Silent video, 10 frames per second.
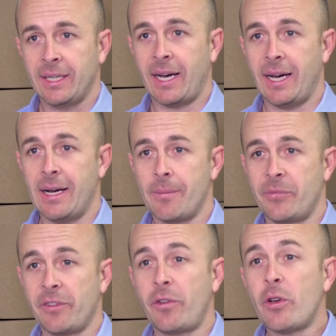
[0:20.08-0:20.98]

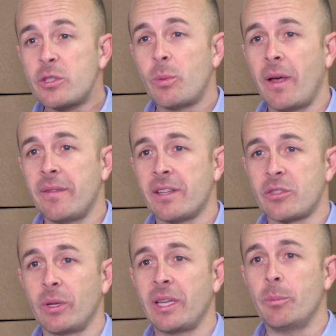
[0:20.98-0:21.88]
The first one
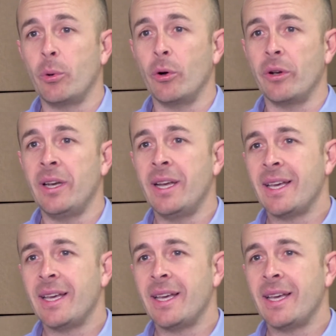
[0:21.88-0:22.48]
that's really important